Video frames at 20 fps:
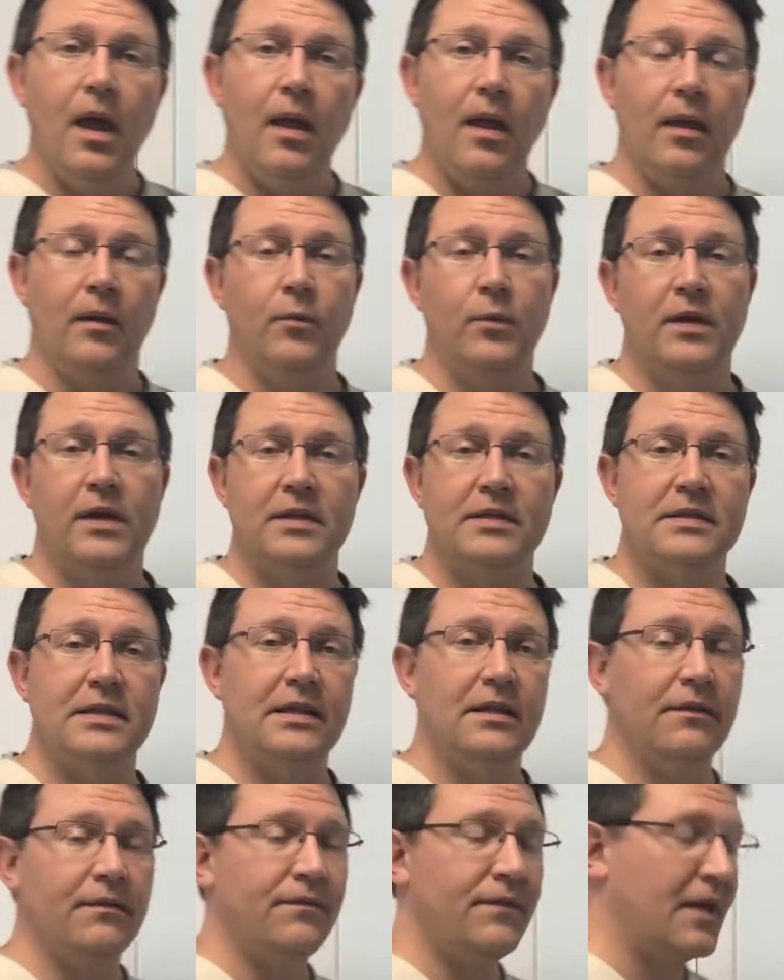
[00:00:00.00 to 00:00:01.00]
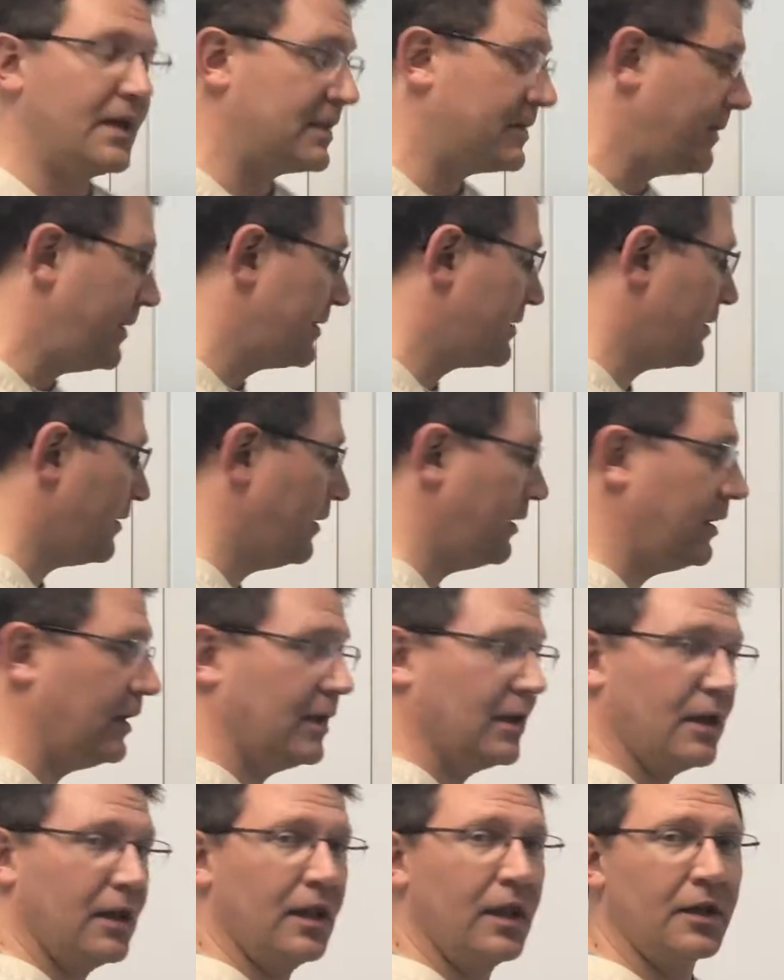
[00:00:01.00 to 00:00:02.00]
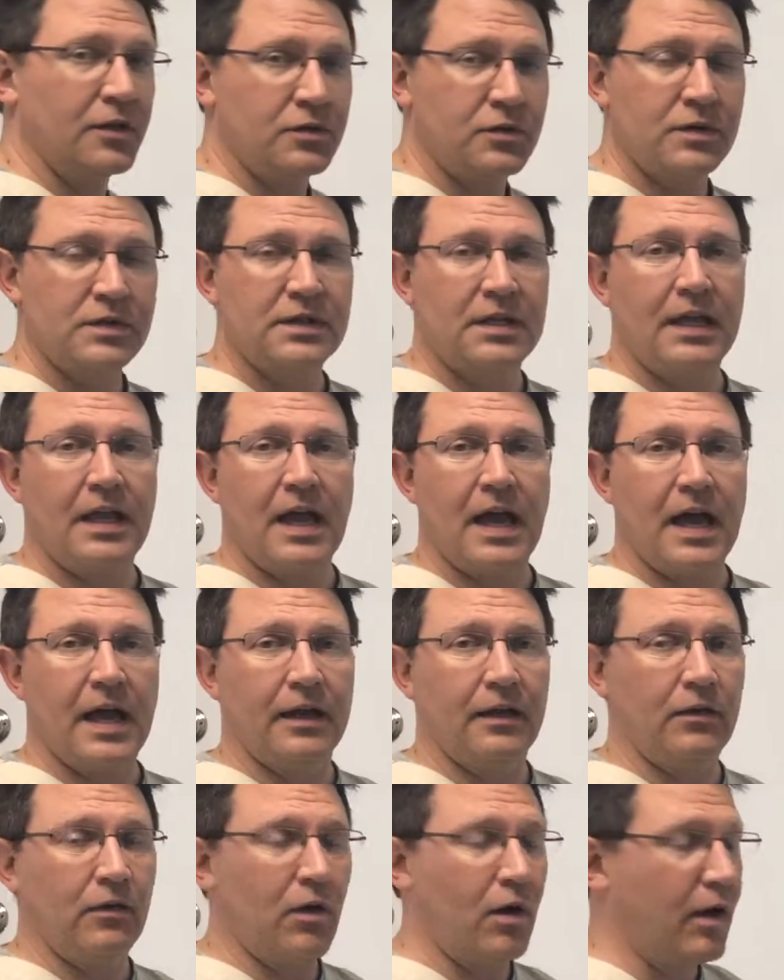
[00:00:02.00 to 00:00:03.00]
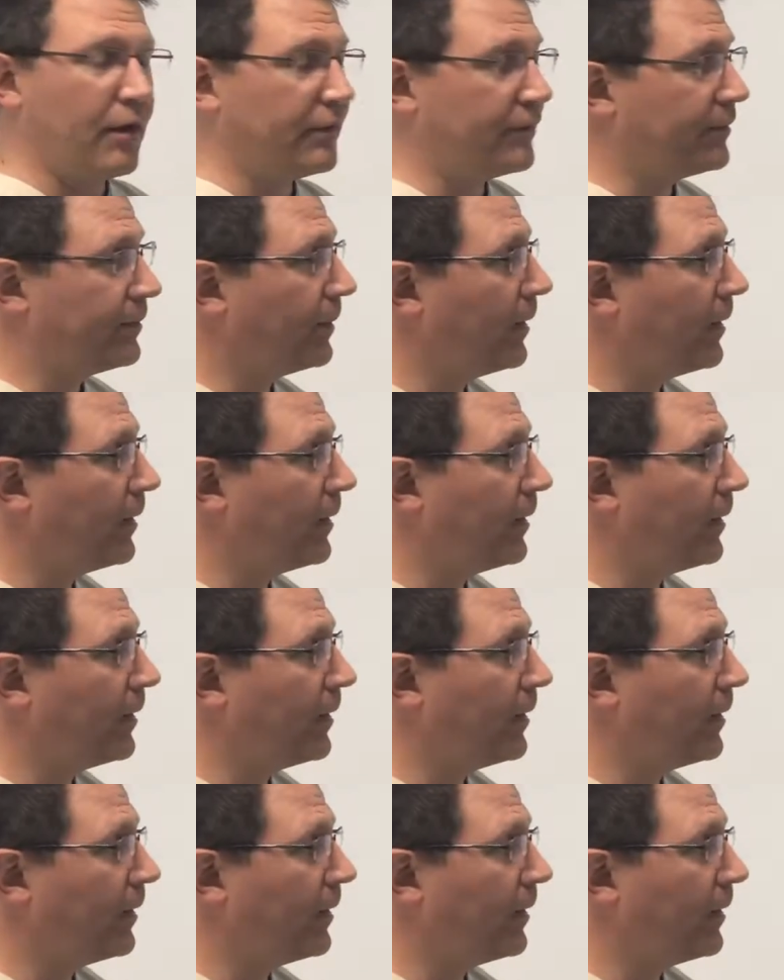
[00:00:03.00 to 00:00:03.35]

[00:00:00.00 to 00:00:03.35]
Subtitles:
And we can see the effects by turning the electricity on and off.